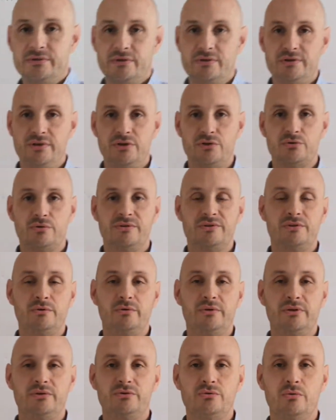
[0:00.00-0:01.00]
the teacher is
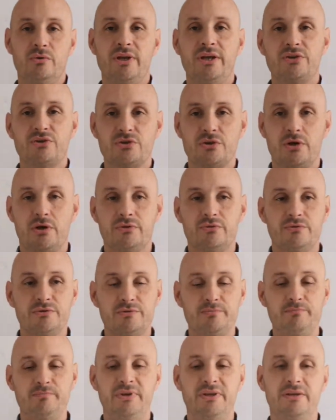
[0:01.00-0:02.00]
going to lecture, to
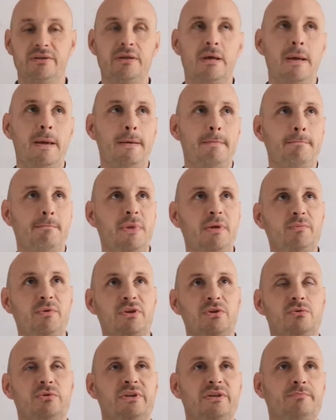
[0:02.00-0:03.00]
speak. Maybe
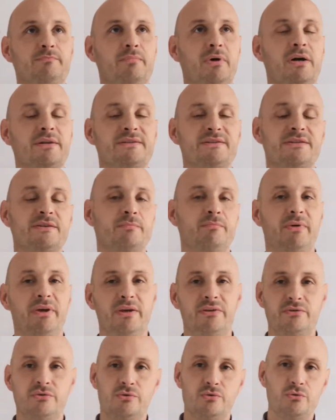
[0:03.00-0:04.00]
you did
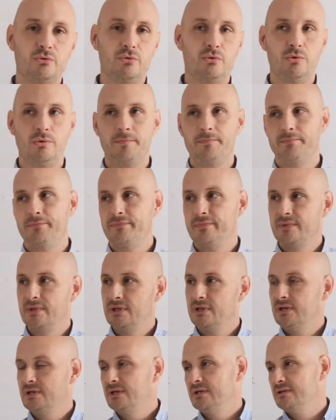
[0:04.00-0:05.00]
participate to
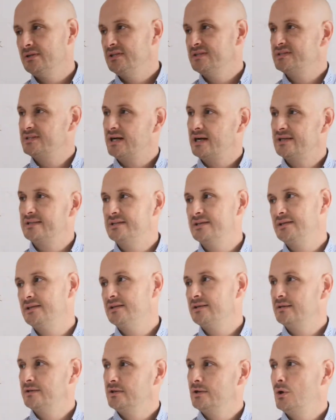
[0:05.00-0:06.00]

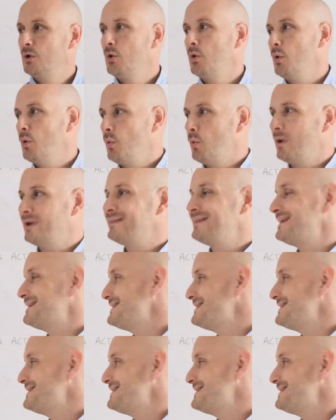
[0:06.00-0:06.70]
deciding what